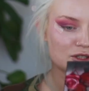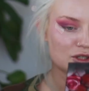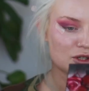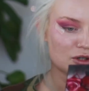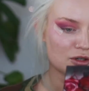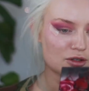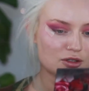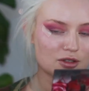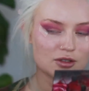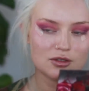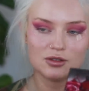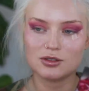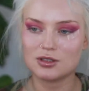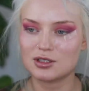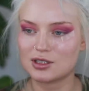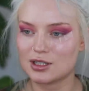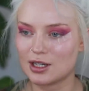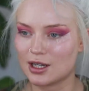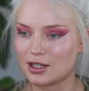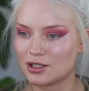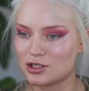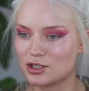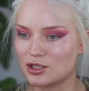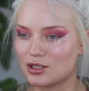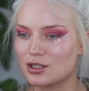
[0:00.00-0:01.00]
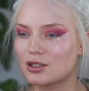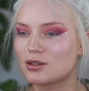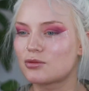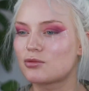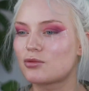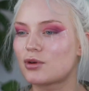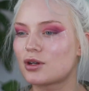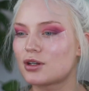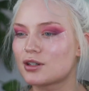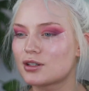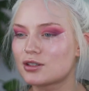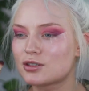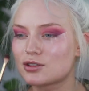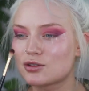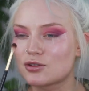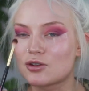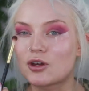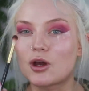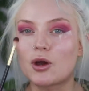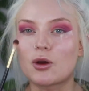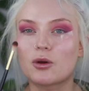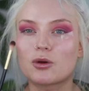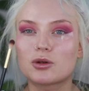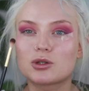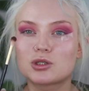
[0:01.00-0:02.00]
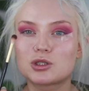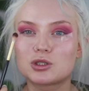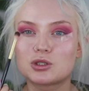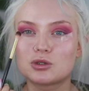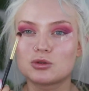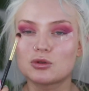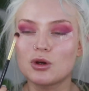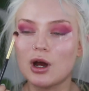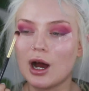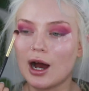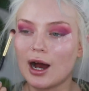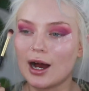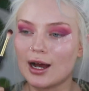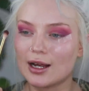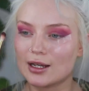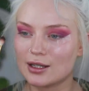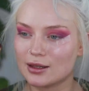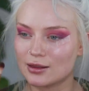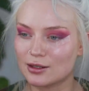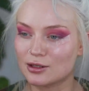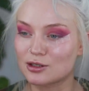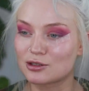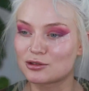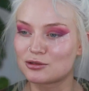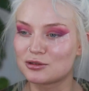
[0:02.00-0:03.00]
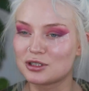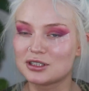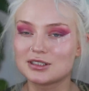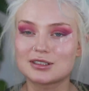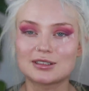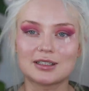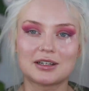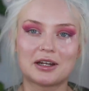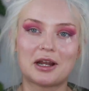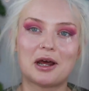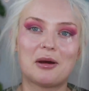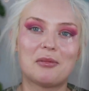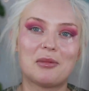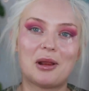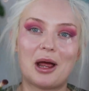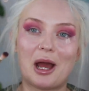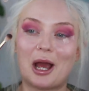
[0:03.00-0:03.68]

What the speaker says: She also said she didn't want it to go too high in the crease, and I'm